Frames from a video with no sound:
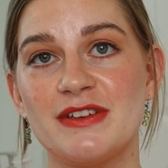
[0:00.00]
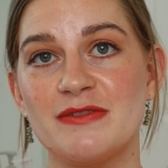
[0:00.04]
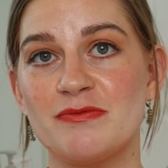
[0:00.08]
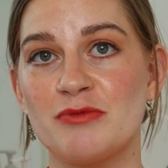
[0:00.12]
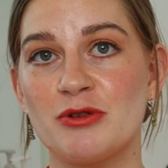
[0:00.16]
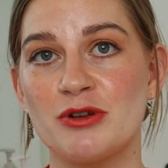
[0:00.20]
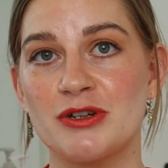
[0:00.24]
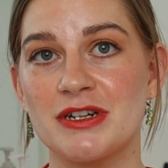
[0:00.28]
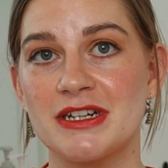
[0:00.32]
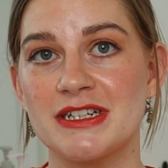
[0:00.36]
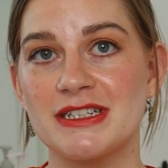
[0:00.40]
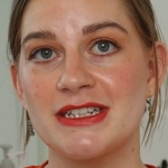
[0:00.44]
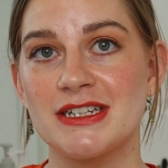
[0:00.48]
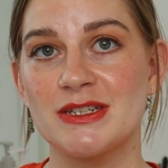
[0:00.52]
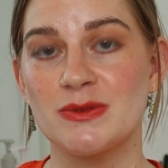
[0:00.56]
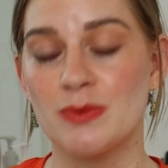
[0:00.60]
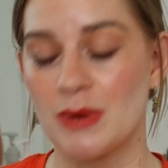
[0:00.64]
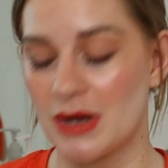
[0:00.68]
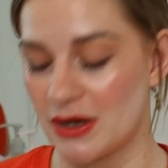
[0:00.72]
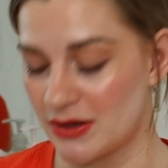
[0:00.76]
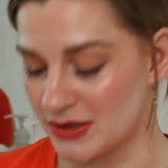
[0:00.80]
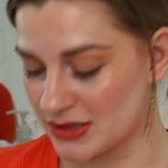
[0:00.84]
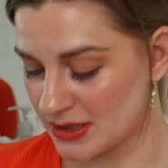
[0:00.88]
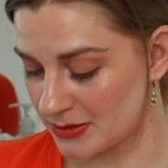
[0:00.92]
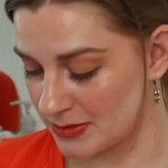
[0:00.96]
Vive products as
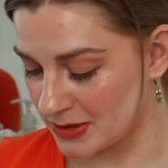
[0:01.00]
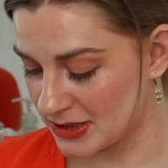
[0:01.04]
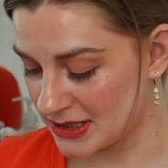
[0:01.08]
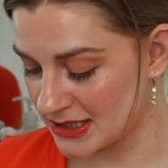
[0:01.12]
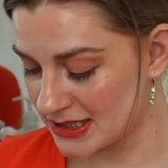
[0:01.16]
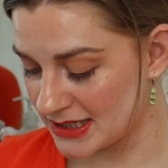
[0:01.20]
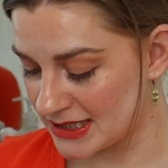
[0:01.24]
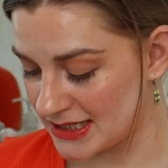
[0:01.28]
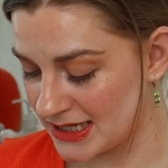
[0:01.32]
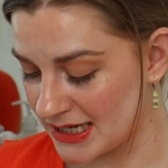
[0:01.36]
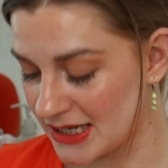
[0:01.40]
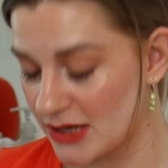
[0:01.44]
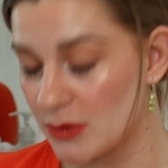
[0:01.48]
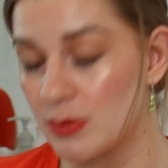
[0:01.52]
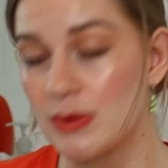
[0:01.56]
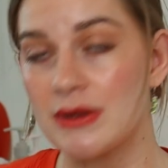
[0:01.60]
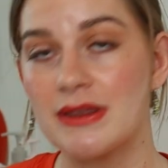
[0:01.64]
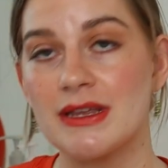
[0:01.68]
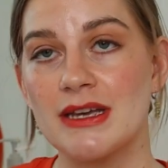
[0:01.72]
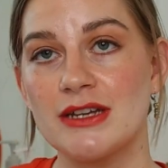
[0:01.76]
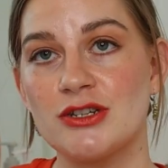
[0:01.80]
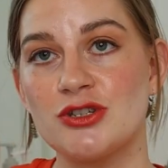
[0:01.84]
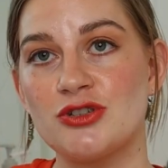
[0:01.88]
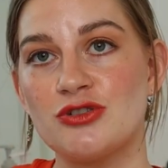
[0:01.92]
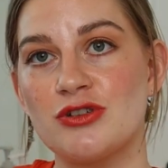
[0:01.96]
well, so I'm going to stick
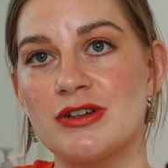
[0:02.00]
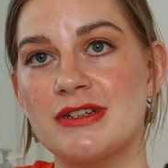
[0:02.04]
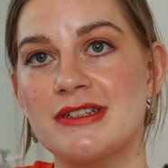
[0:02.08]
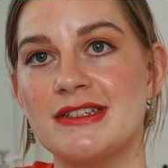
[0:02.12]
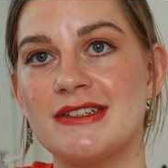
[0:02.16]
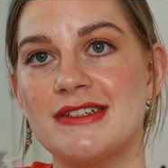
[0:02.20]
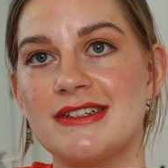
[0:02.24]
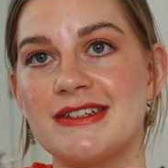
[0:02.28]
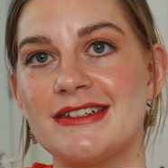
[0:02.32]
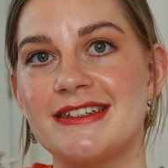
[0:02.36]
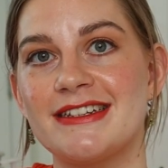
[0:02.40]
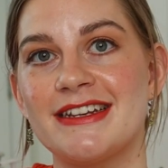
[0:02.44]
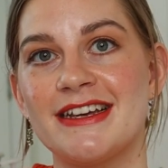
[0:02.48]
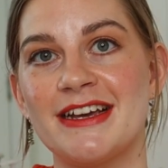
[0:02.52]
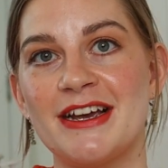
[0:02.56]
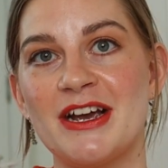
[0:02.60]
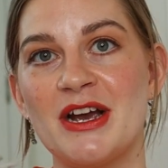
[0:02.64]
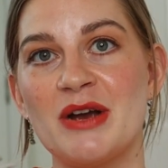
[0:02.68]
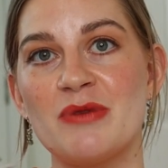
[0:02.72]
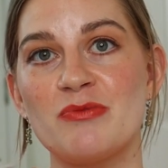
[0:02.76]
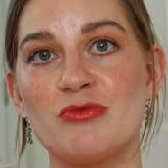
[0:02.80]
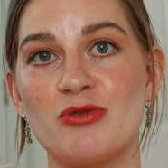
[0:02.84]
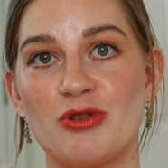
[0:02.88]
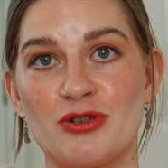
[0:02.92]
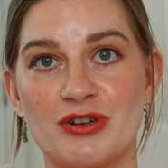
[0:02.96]
with a trusted
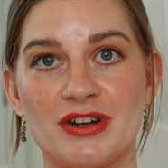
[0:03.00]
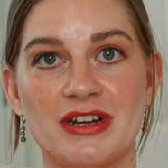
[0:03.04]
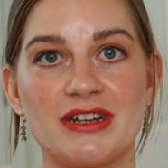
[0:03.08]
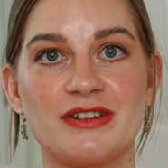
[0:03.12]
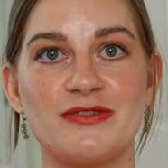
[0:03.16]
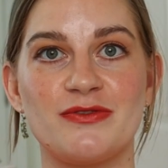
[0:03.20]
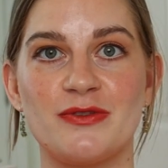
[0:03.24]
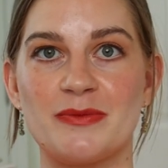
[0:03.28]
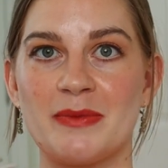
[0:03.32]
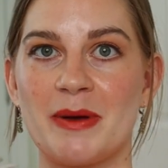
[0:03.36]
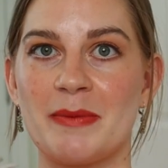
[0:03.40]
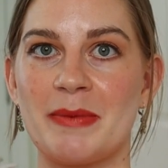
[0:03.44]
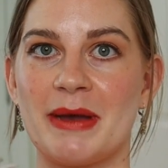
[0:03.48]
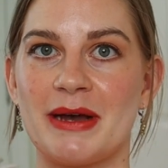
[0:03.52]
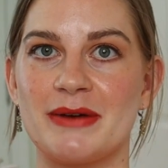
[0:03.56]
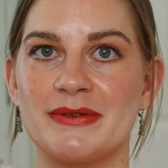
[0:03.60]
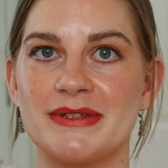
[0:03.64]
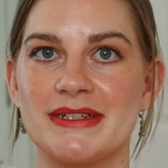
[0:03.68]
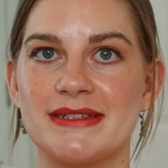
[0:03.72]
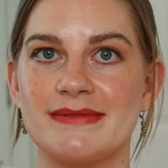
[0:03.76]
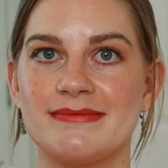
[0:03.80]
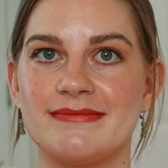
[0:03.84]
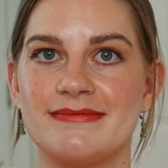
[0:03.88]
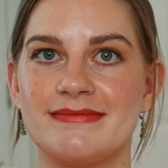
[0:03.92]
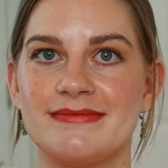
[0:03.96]
product for my
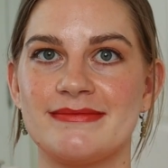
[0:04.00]
powder.